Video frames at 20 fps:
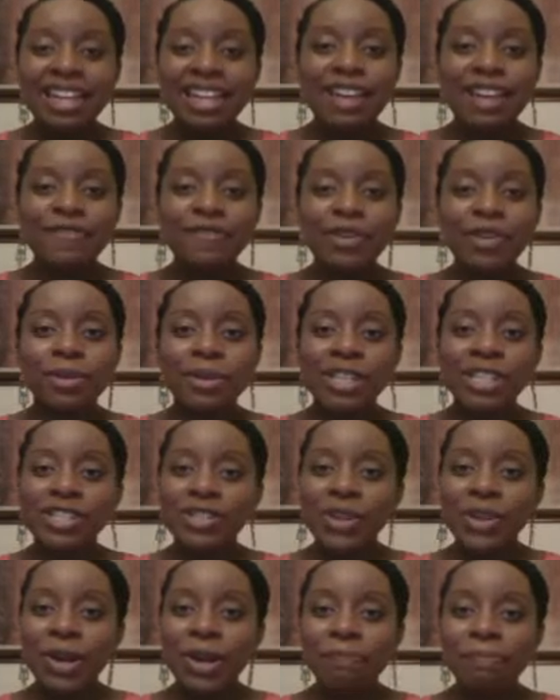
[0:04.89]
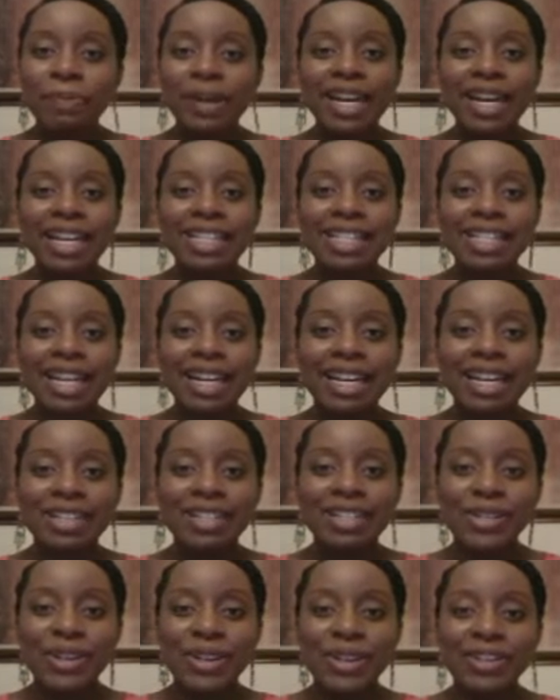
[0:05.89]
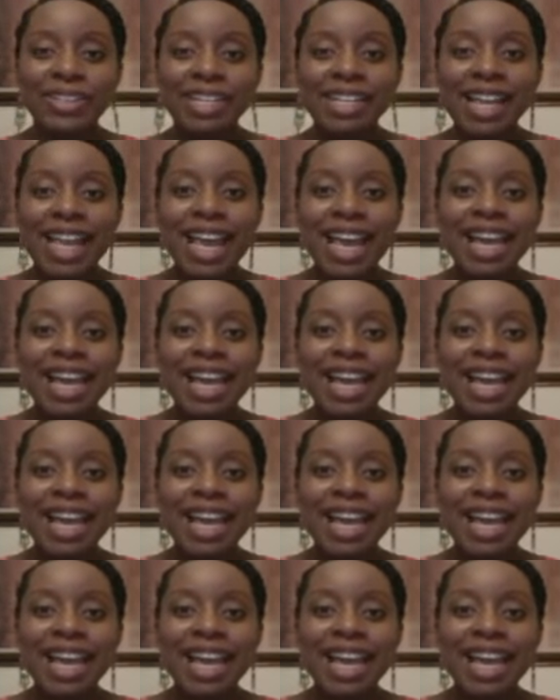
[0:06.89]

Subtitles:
La información para esta lección